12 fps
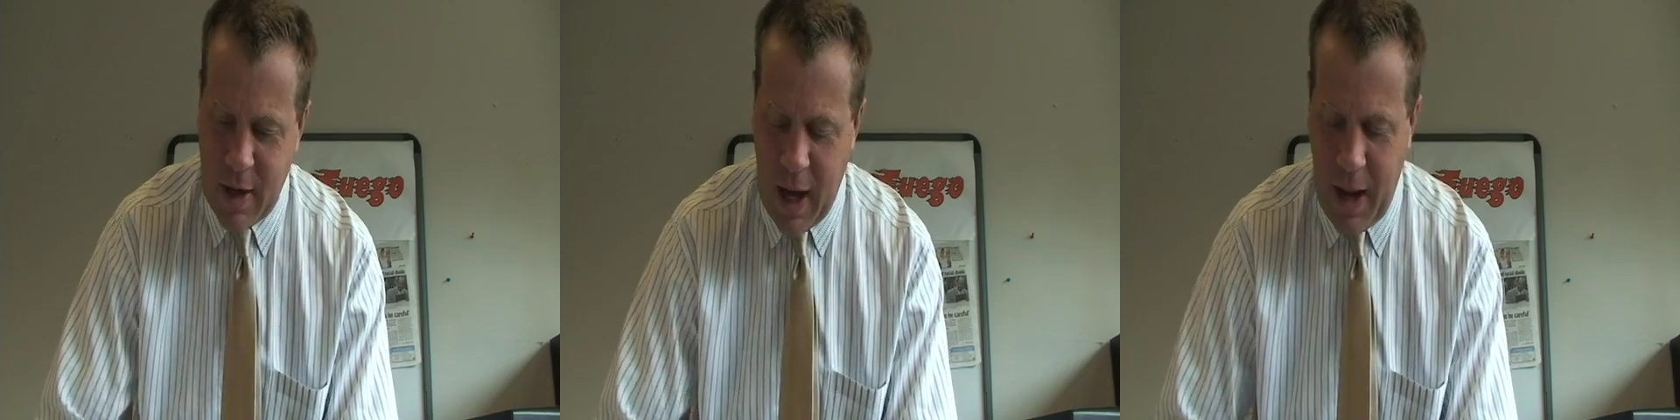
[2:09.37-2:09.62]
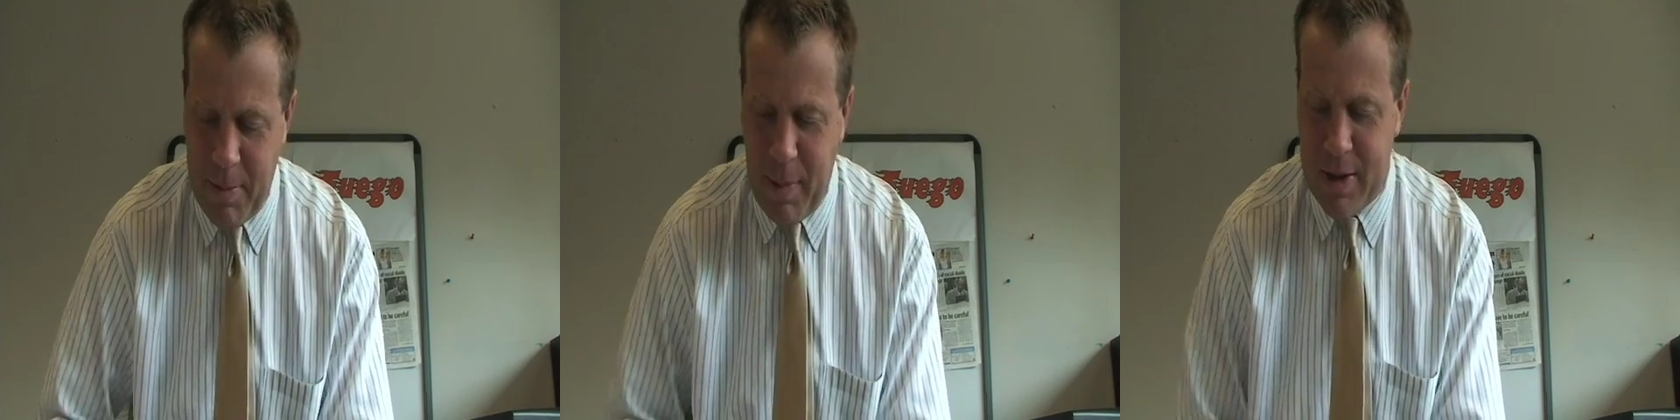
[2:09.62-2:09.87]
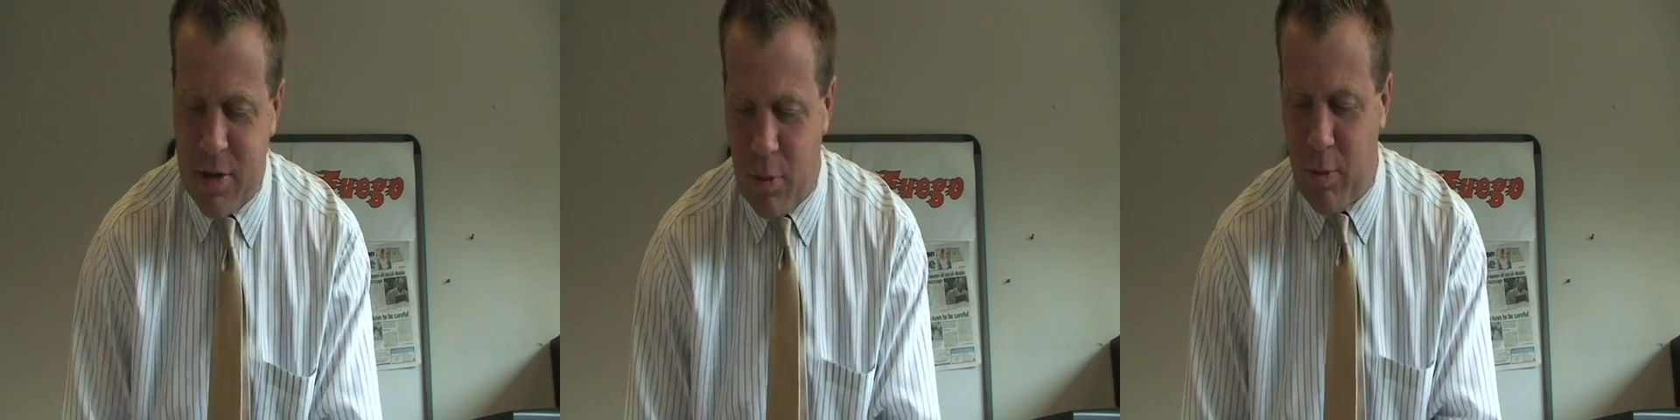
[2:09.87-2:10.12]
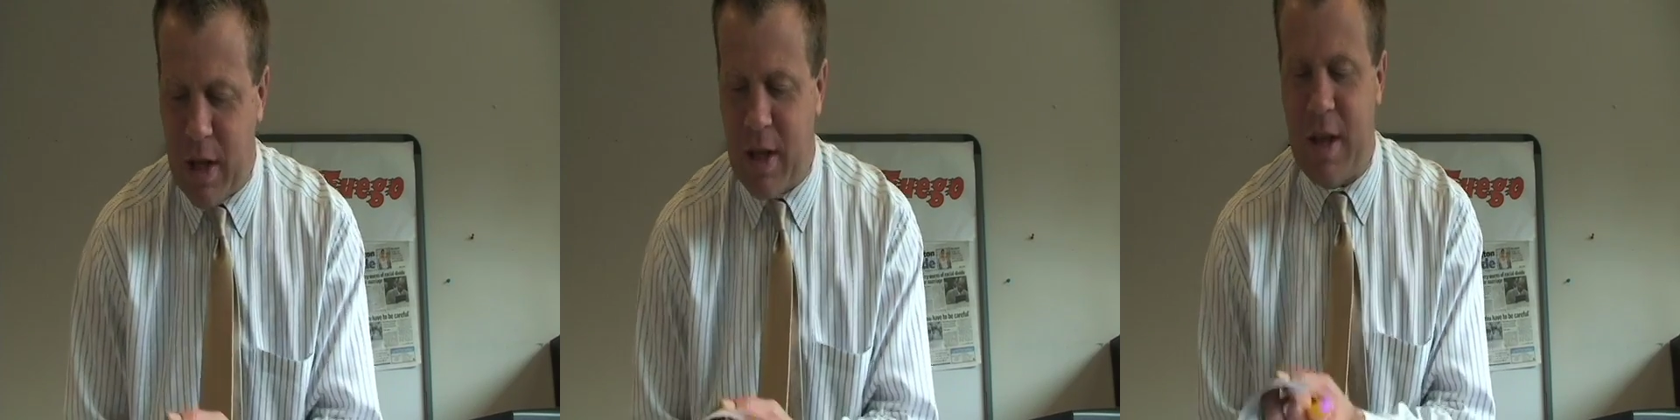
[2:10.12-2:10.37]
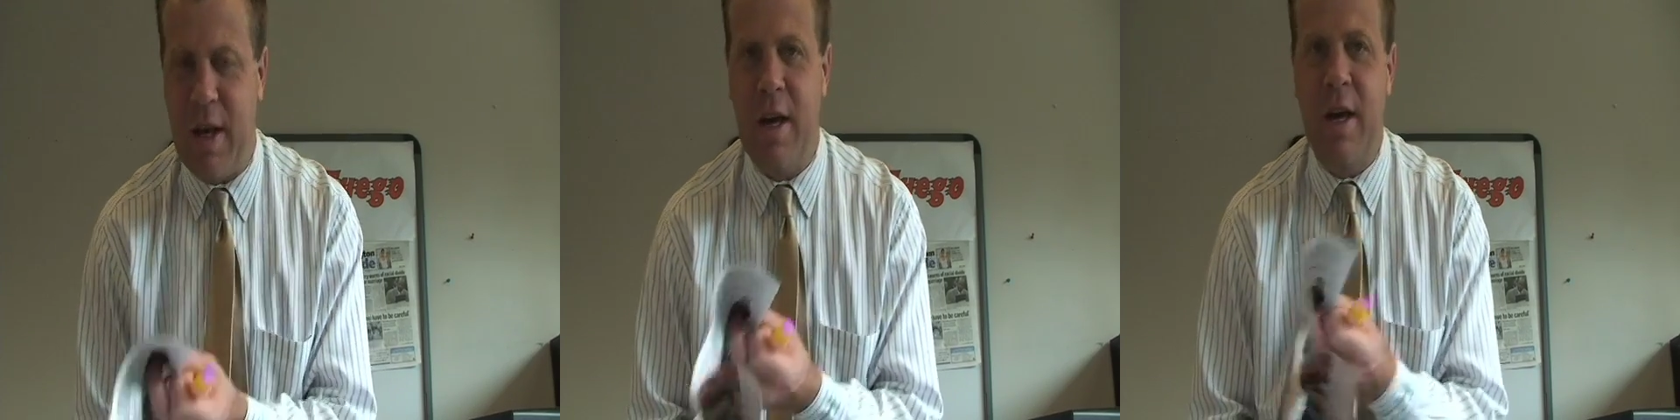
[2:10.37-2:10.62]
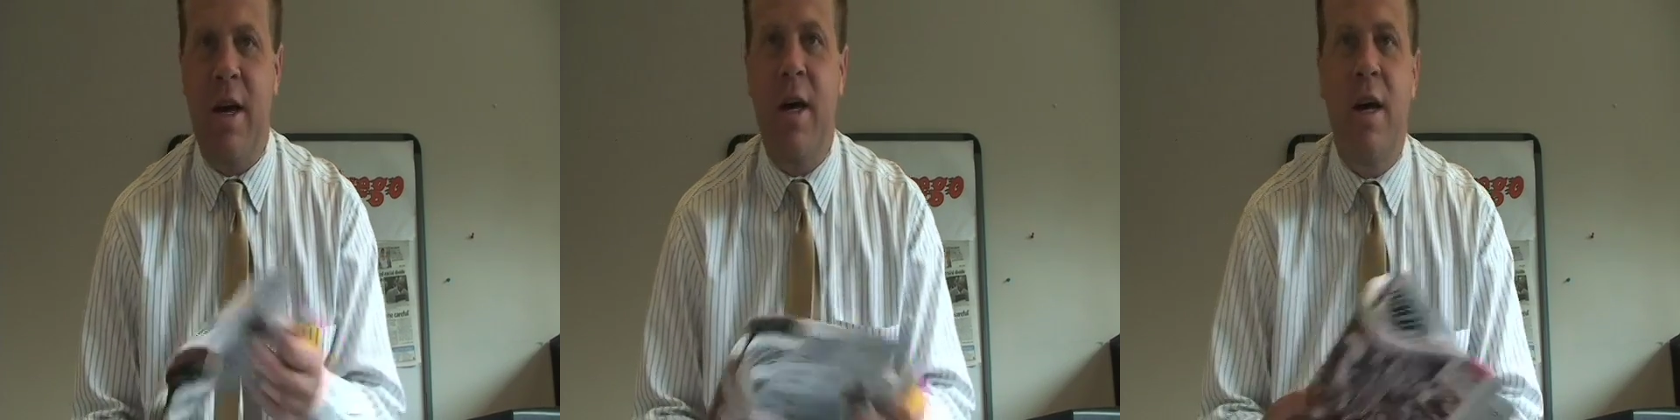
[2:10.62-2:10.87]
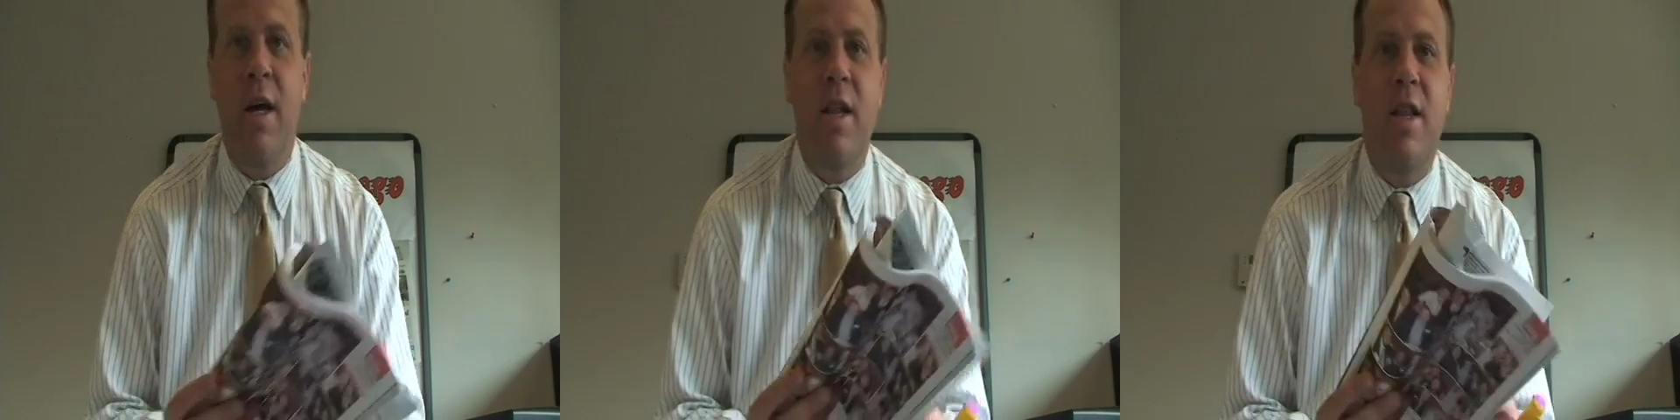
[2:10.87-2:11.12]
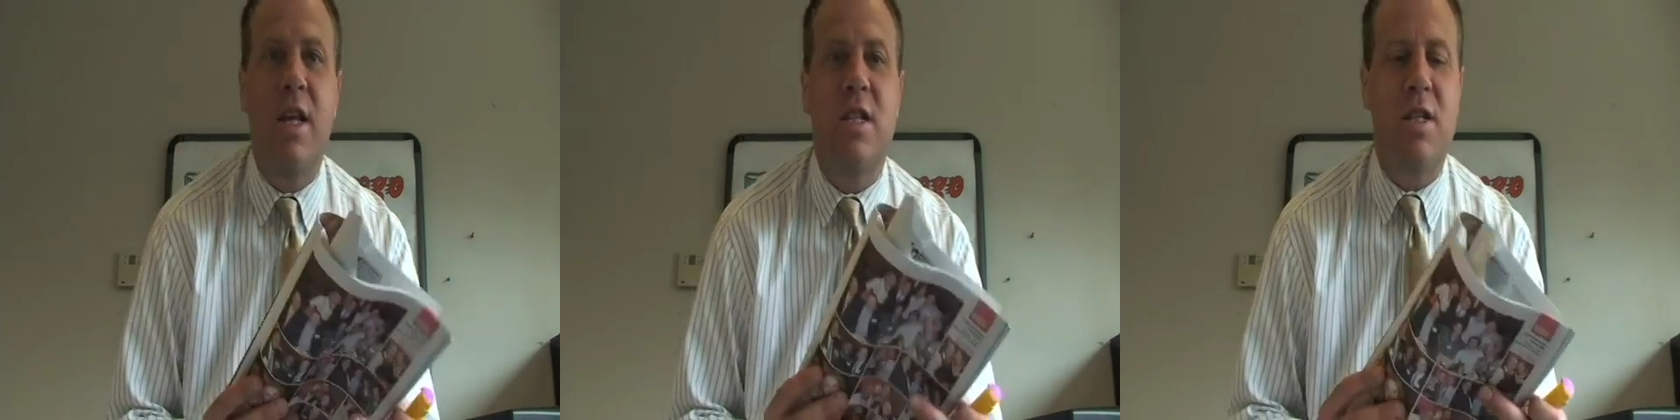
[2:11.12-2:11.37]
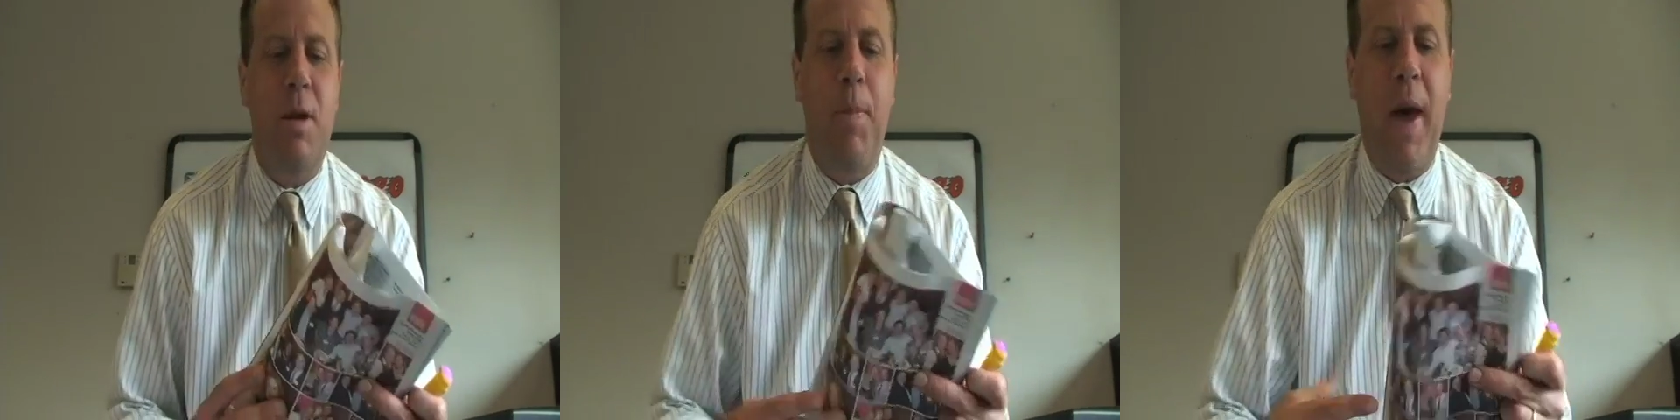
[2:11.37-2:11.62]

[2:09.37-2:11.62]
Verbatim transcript: God, Metro Weekly. This is the